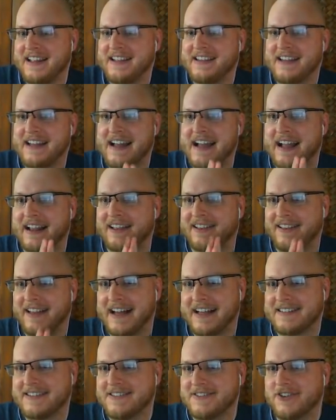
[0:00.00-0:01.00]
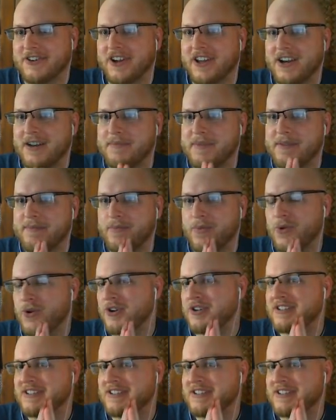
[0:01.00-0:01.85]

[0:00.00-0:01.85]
in that classes are going to be more